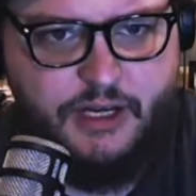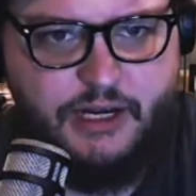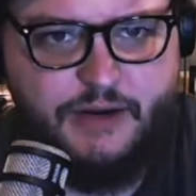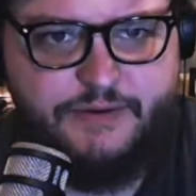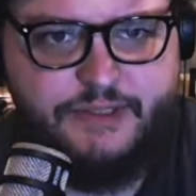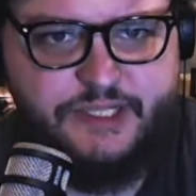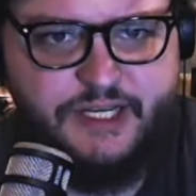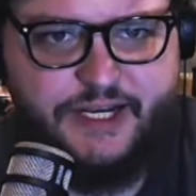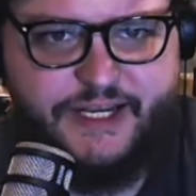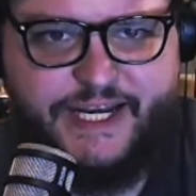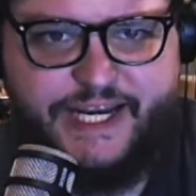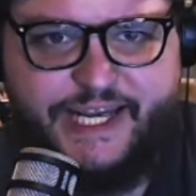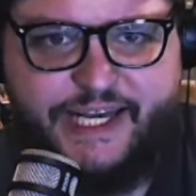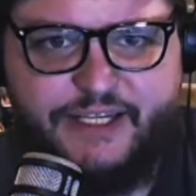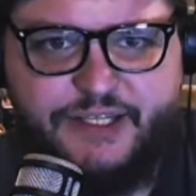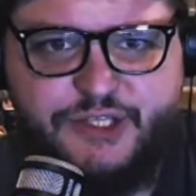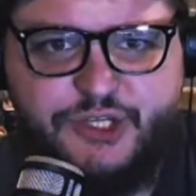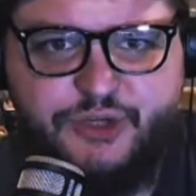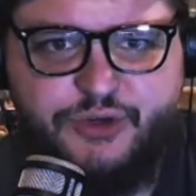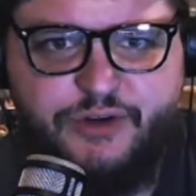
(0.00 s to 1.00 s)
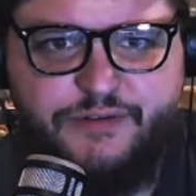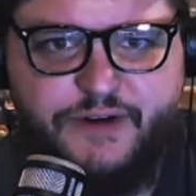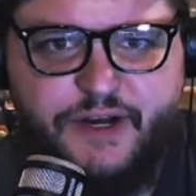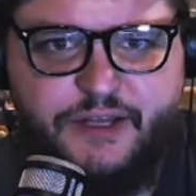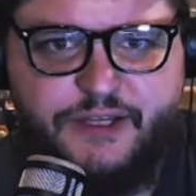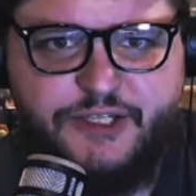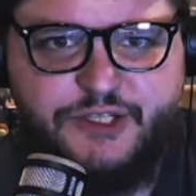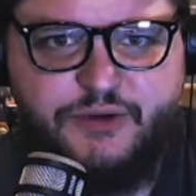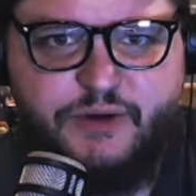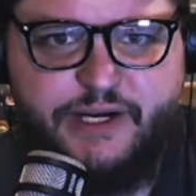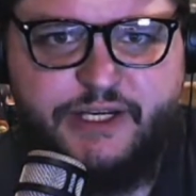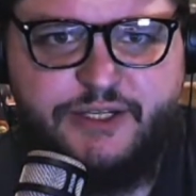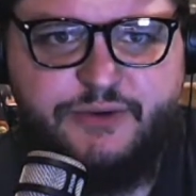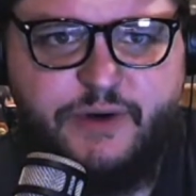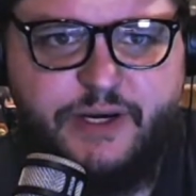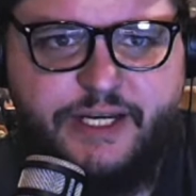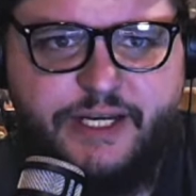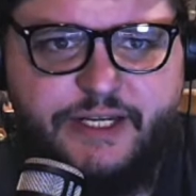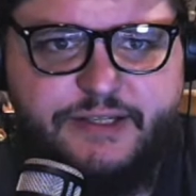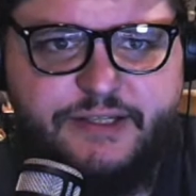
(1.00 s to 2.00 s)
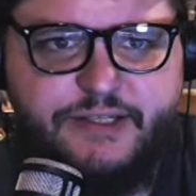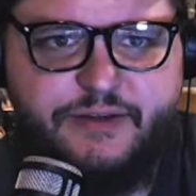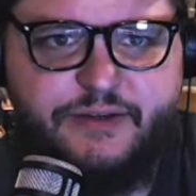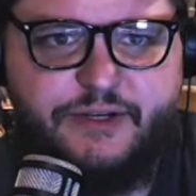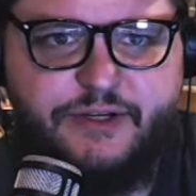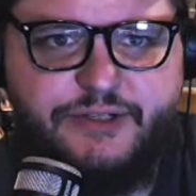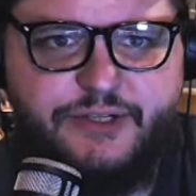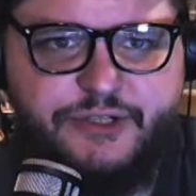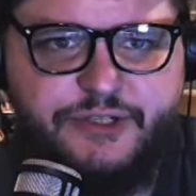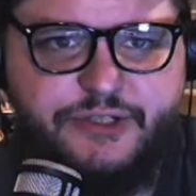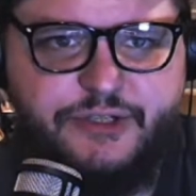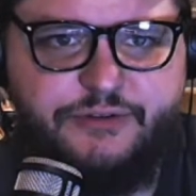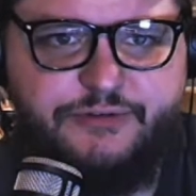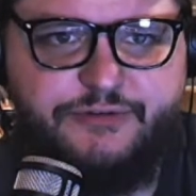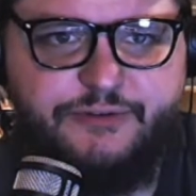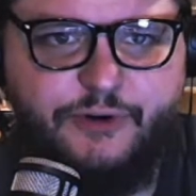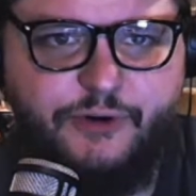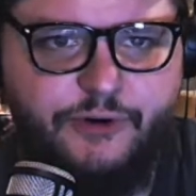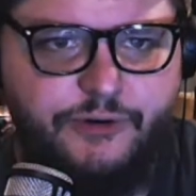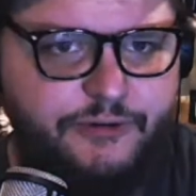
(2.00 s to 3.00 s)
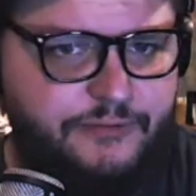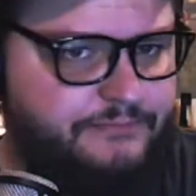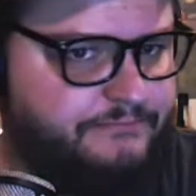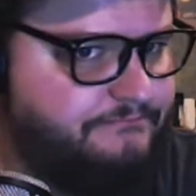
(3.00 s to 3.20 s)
I was lucky to get 2 of all the 2020s, so those are still full.